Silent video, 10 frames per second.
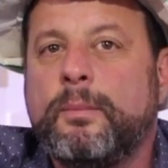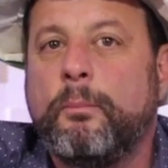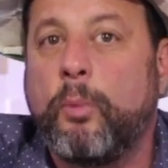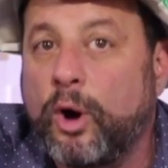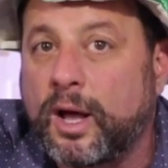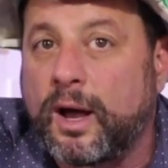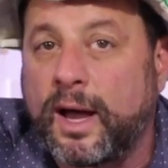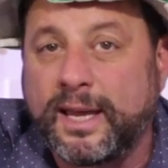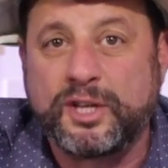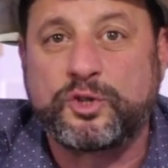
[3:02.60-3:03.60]

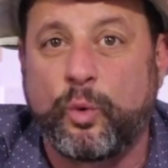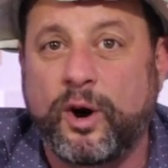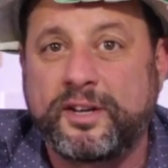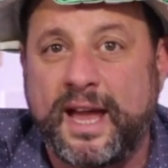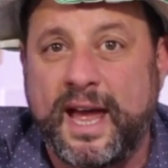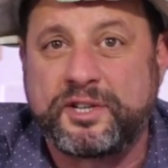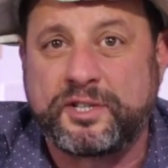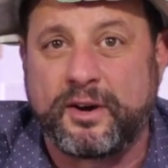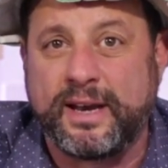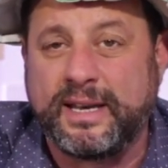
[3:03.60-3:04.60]
Mordecai gets word to
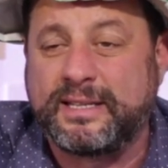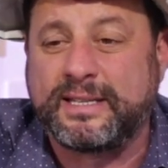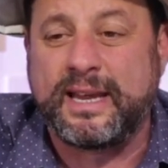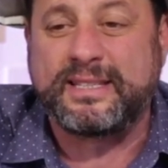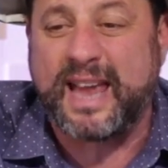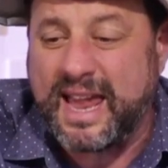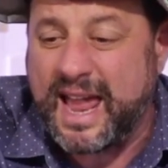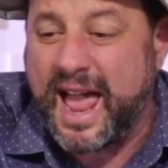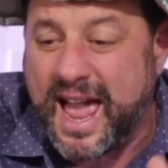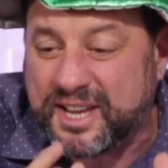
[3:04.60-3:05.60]
Esther, and he says,
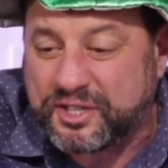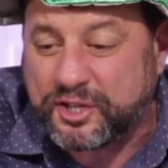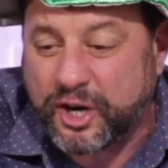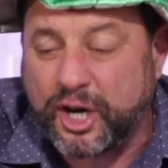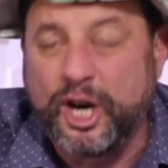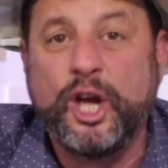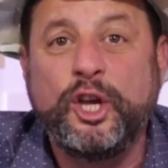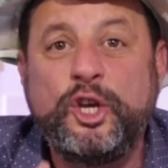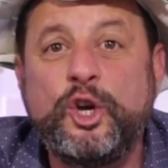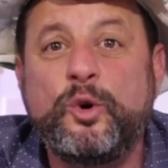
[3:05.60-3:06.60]
Esther,
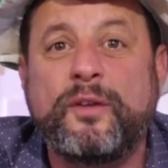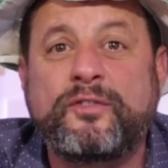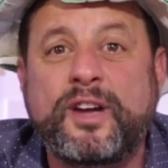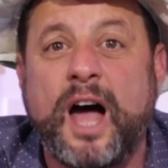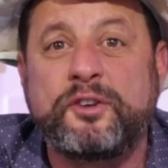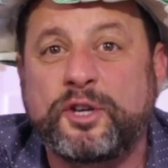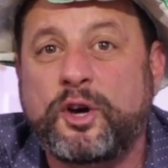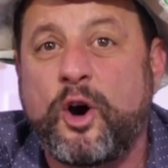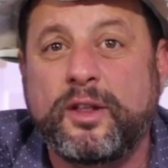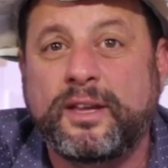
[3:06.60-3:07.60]
you have got to
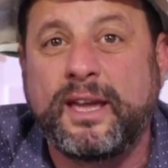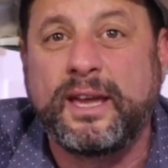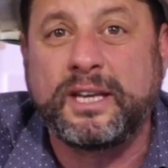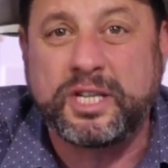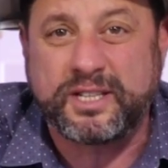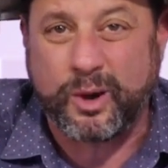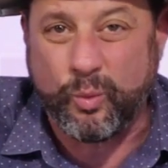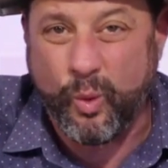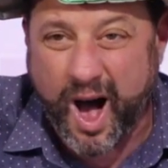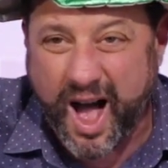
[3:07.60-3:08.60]
go to the king. And she's like,
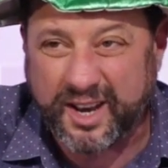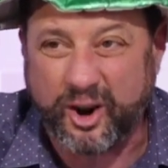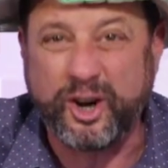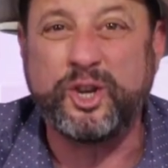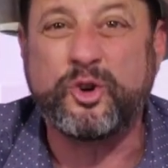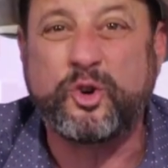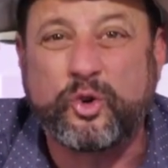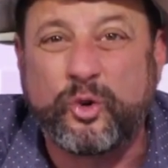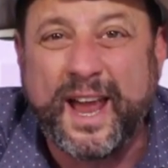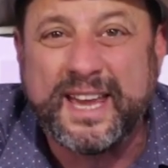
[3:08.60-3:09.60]
what? Are you
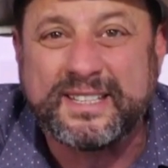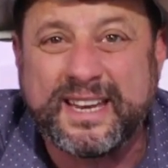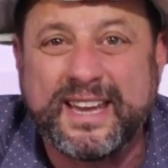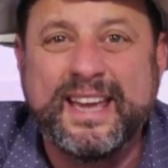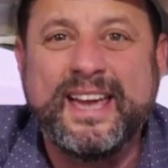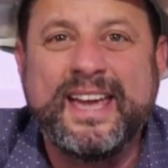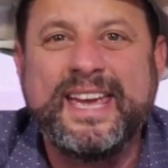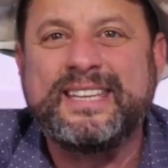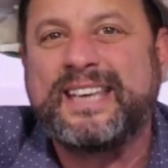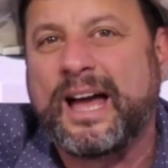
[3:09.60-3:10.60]
crazy?
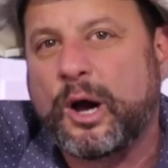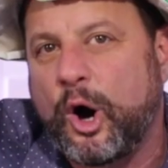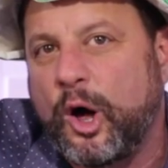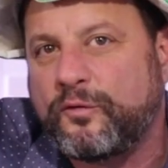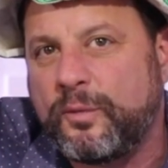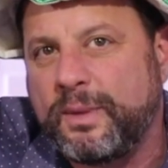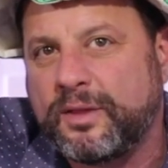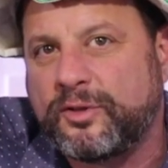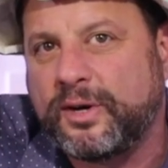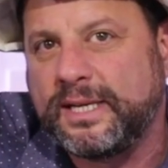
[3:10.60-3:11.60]
He's not called for me
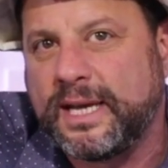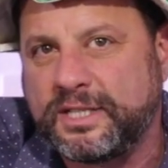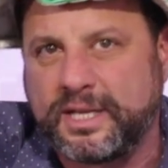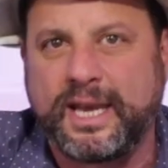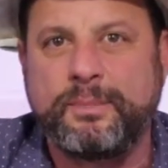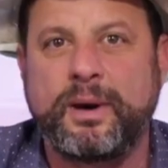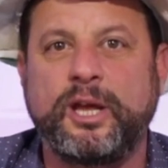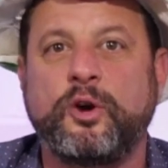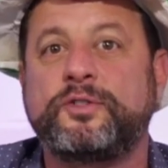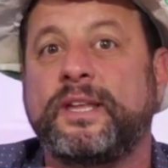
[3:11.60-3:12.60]
in 30 days. And
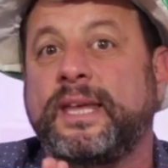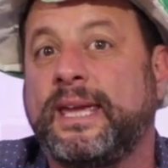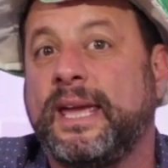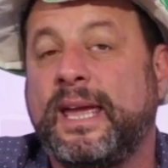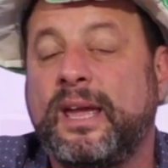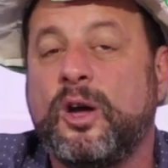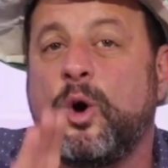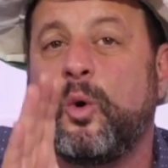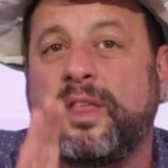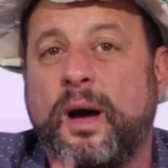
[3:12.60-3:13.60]
anybody who goes to the king
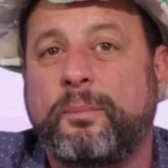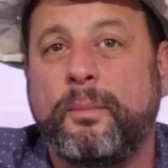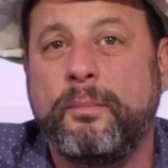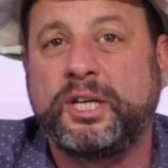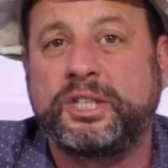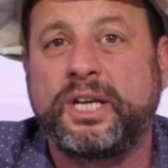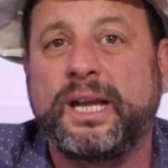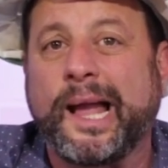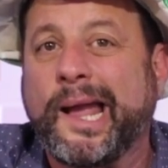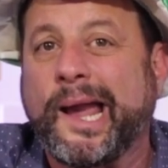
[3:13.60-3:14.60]
without
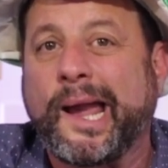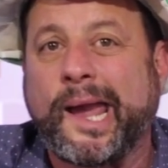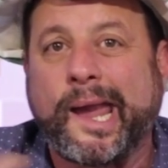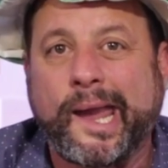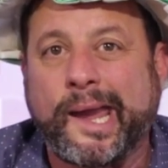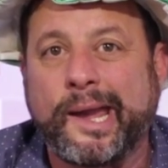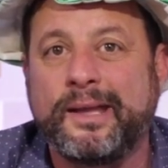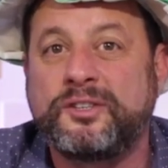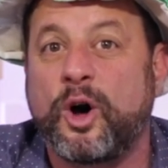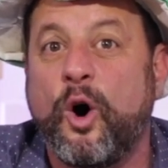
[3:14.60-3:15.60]
permission,
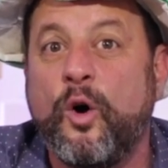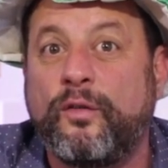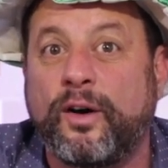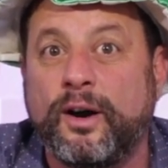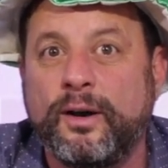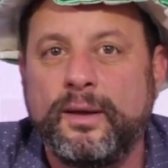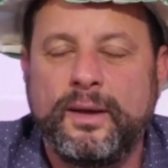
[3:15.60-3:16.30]
it's over.